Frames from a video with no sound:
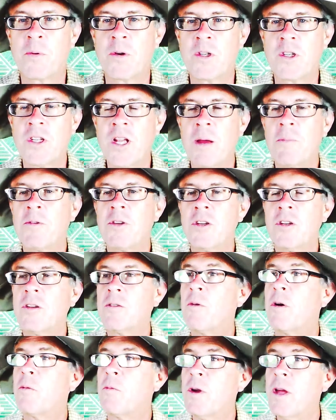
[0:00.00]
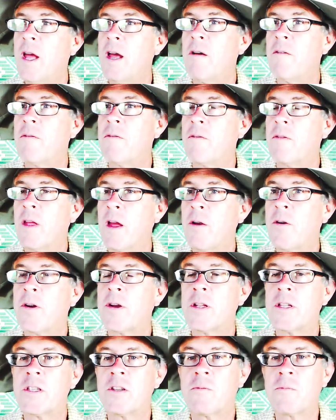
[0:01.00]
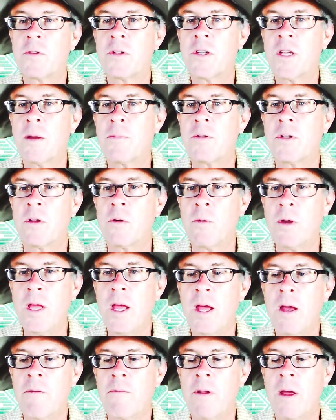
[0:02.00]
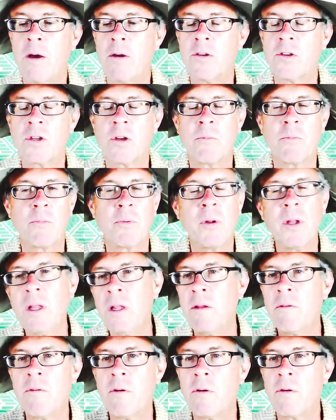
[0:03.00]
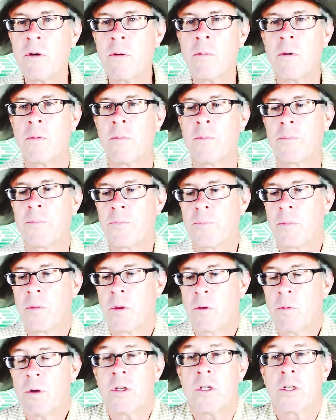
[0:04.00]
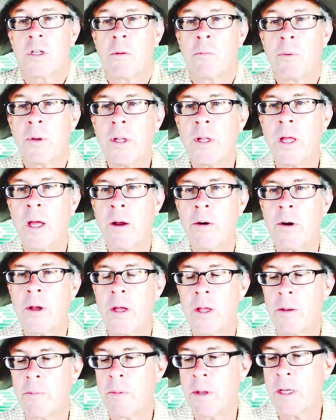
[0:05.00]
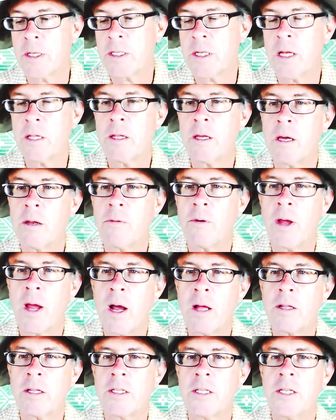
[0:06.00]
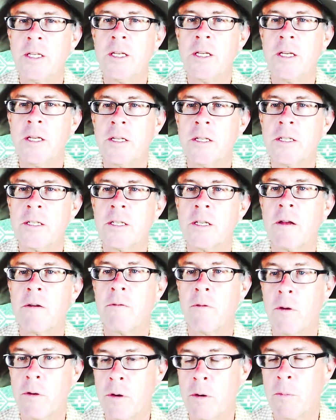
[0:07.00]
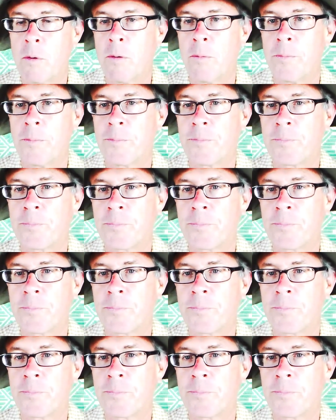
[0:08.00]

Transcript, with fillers: perception, what we have, the arrogance of perception that we have now is completely vulnerable, which is completely arrogant because nothing in reality is vulnerable.